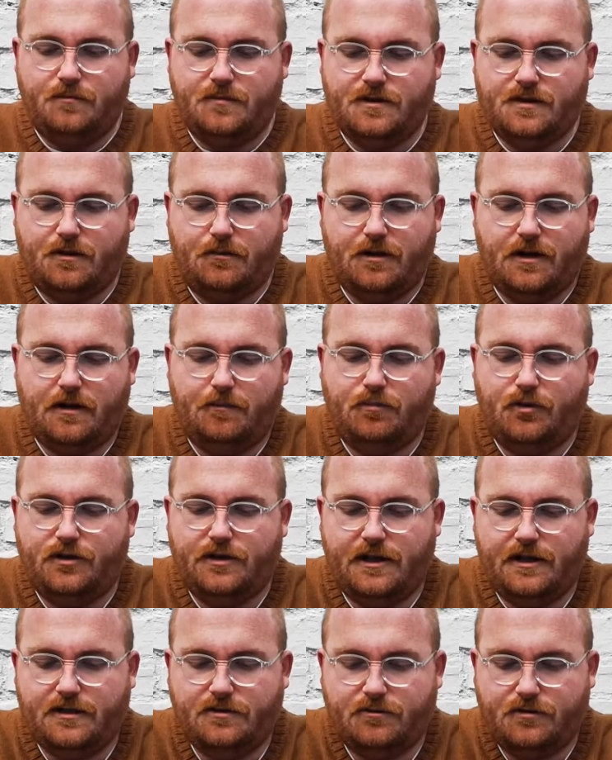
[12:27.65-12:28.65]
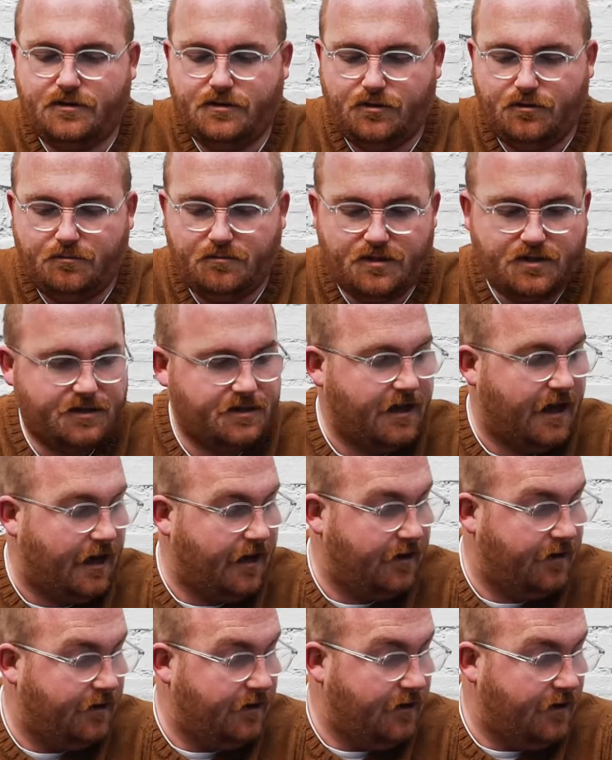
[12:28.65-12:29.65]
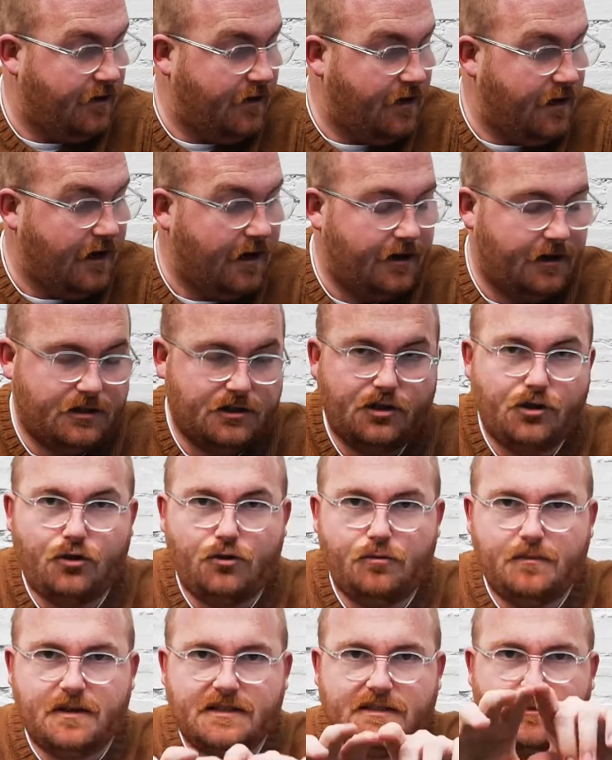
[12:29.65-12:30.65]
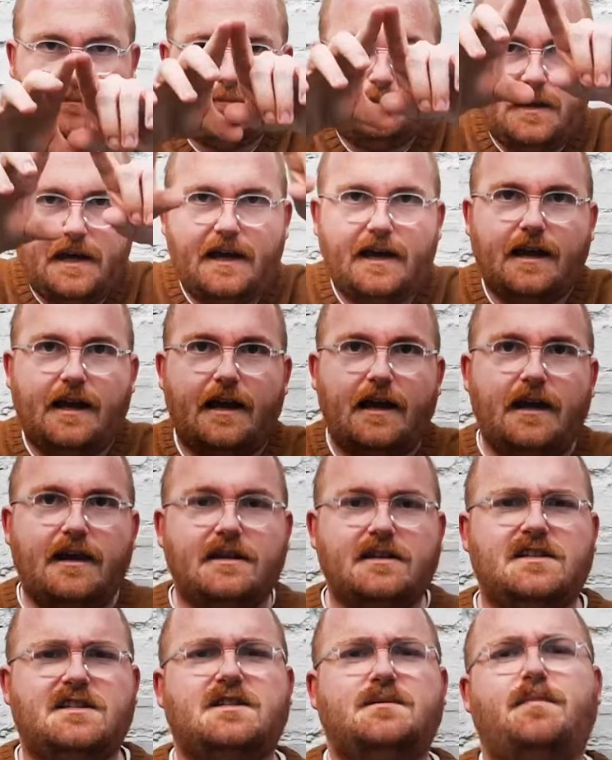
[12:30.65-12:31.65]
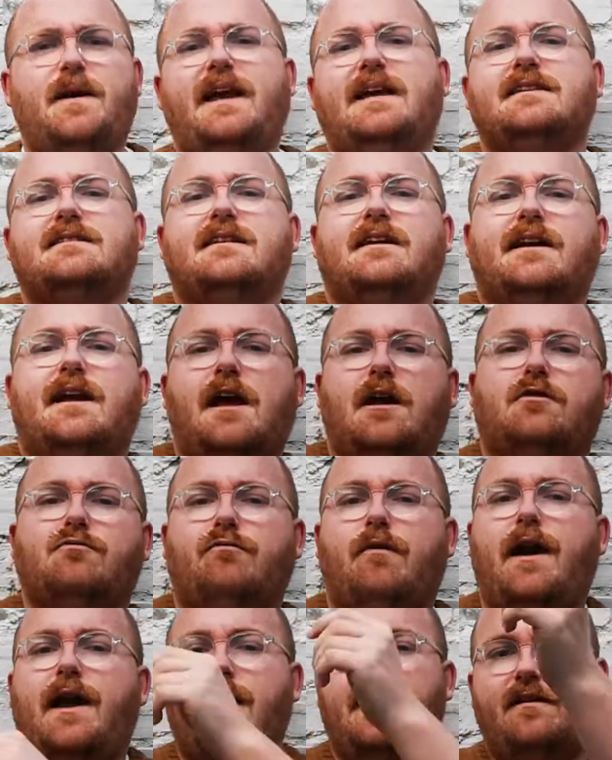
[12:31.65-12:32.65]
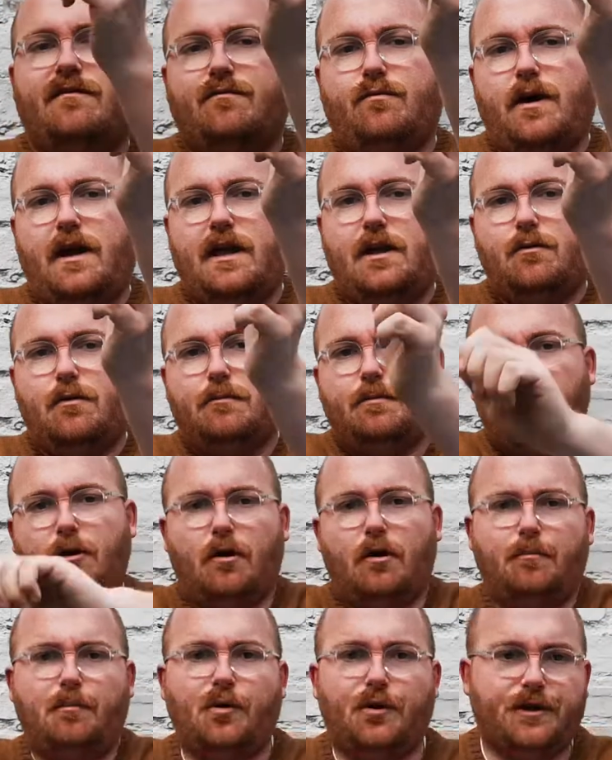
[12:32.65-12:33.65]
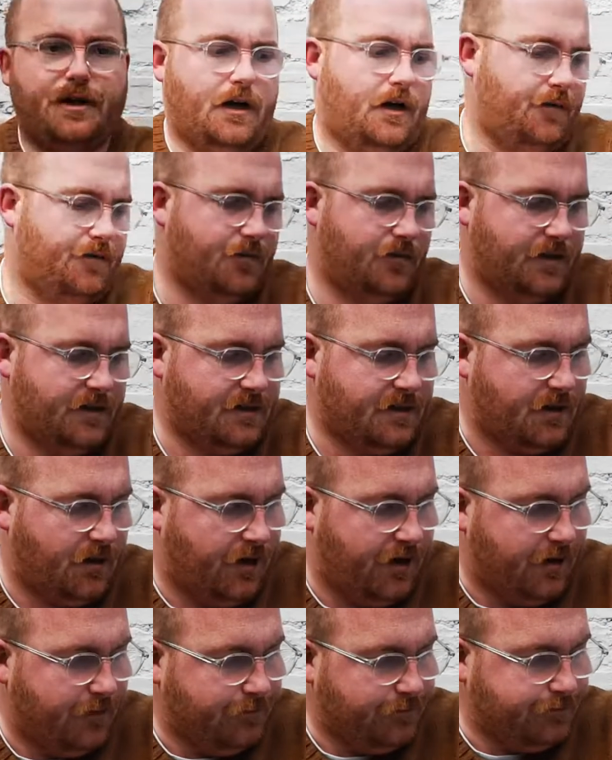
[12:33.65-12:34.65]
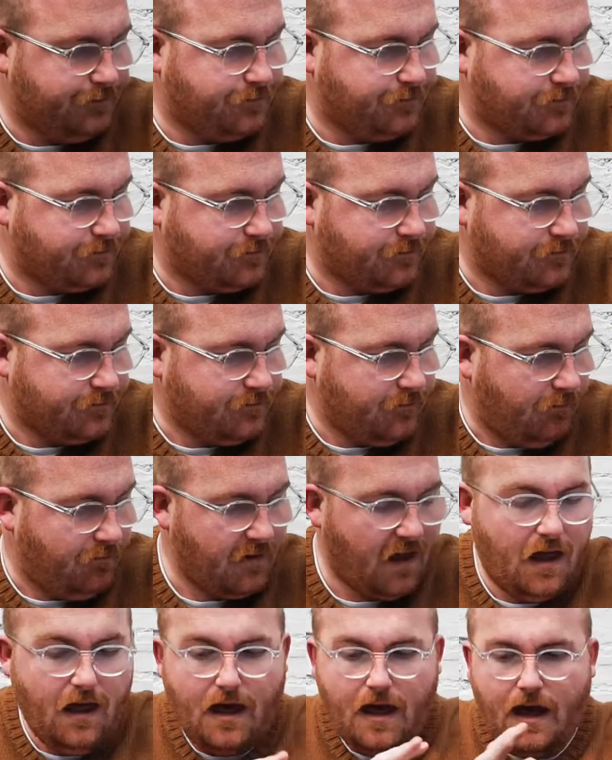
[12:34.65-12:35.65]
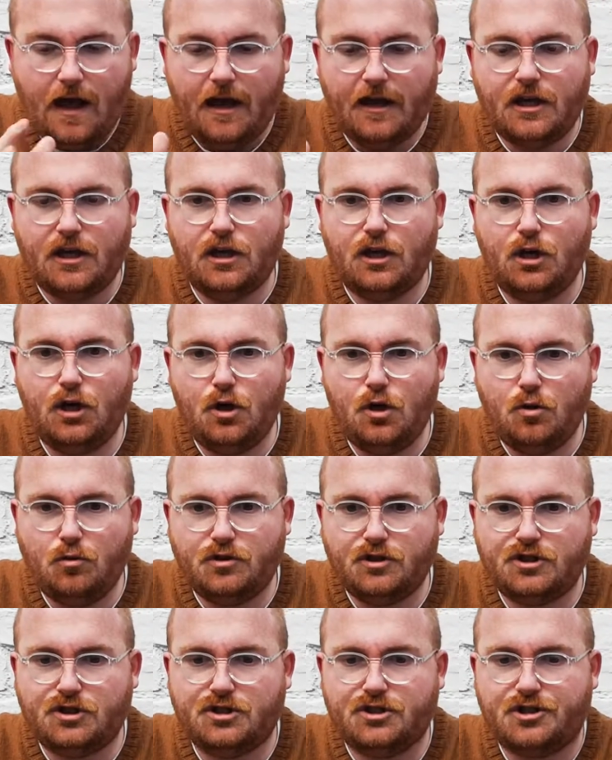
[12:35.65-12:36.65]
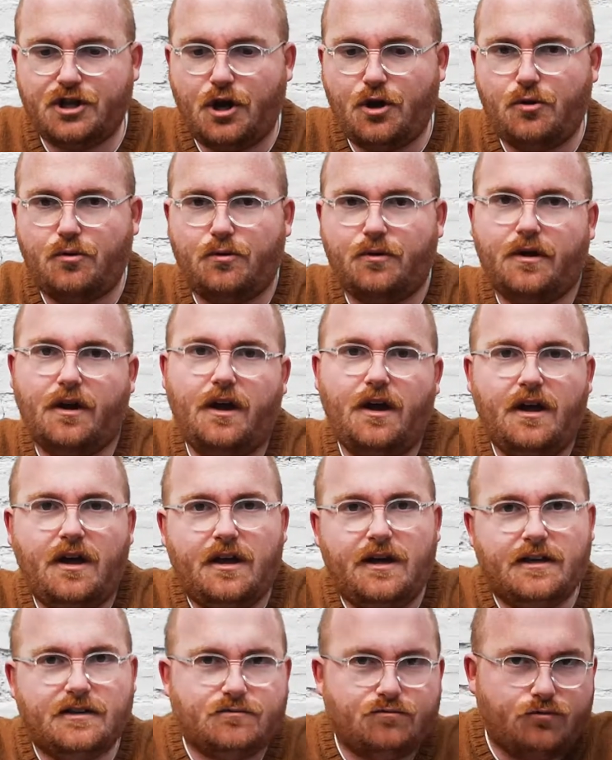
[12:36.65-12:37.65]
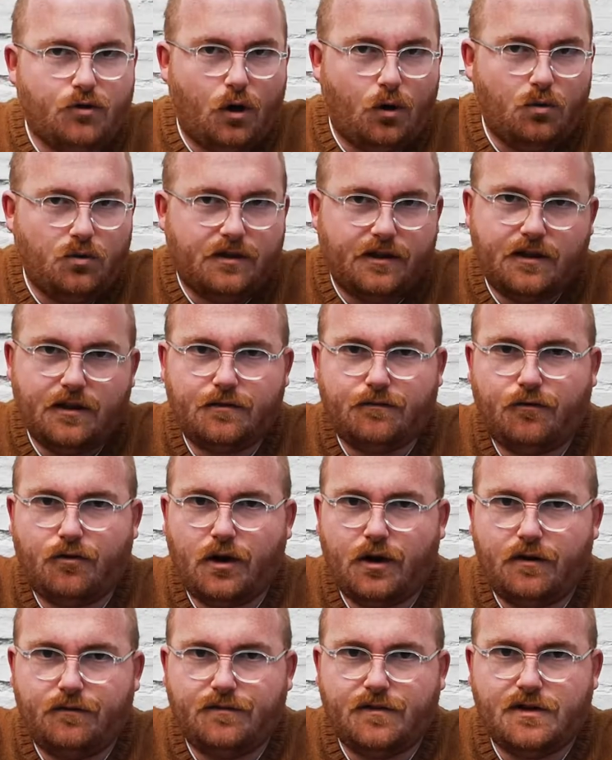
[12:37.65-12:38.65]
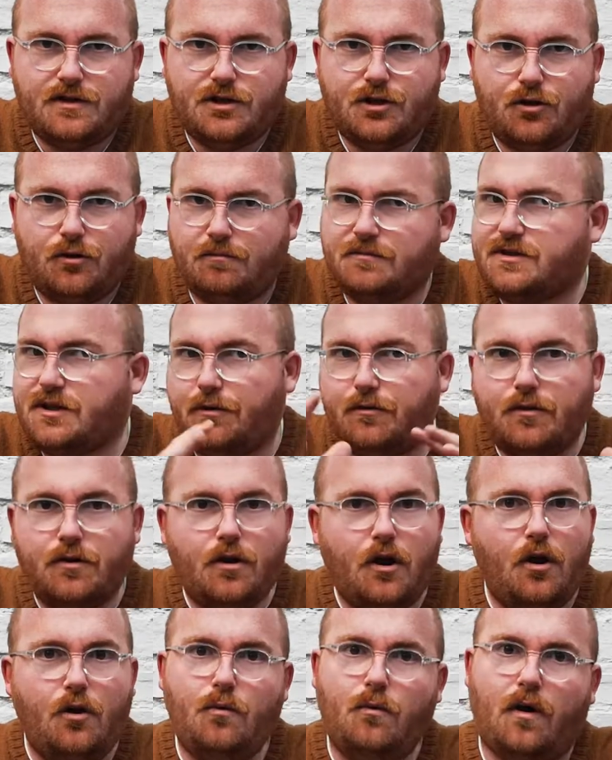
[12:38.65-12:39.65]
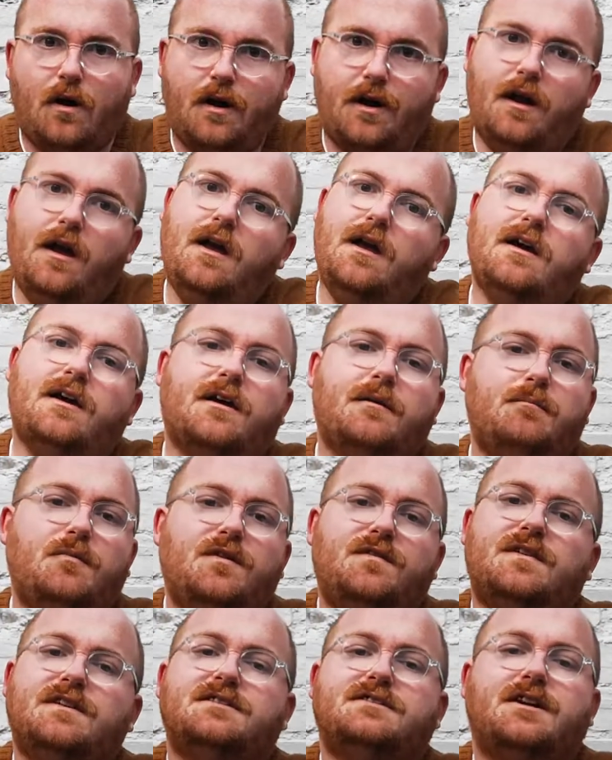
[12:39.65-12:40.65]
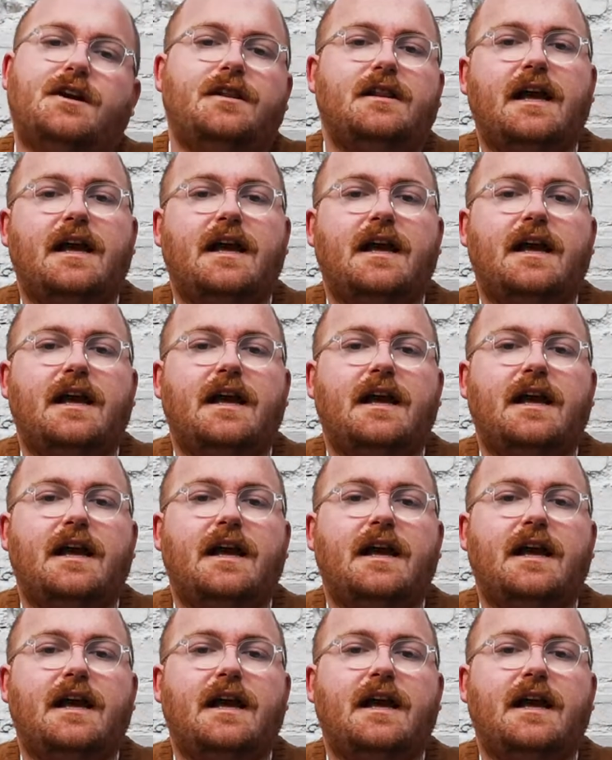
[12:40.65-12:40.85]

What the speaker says: So we're going to put it into a tomb just there. And a tomb is a big space, like a grave, where you would put a body after it's died. A huge stone is rolled in front of the tomb, so no one could move this stone.